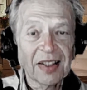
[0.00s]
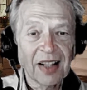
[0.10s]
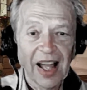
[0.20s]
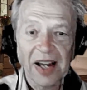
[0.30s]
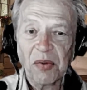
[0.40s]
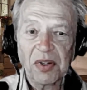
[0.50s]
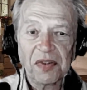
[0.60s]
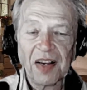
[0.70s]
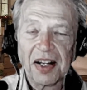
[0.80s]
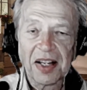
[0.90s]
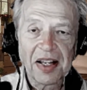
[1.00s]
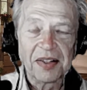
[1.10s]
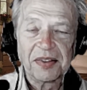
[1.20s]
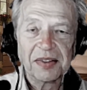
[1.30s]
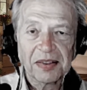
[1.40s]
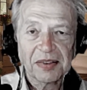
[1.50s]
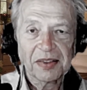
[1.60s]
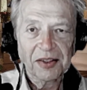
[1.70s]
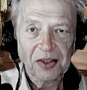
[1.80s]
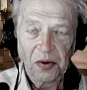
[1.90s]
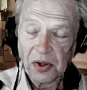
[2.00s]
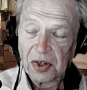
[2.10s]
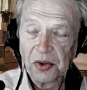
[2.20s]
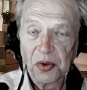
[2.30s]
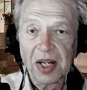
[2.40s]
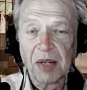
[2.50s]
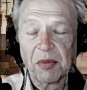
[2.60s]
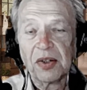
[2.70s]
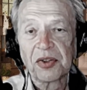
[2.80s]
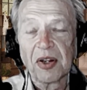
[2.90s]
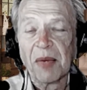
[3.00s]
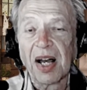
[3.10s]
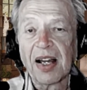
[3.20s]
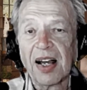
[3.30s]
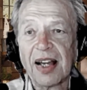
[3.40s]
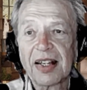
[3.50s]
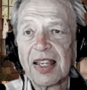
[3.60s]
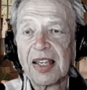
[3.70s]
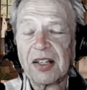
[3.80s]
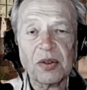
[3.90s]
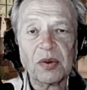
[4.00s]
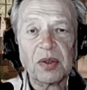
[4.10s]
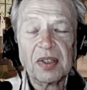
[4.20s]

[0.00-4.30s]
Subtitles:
I don't want to find out. So if you can swim, you do something I can't do.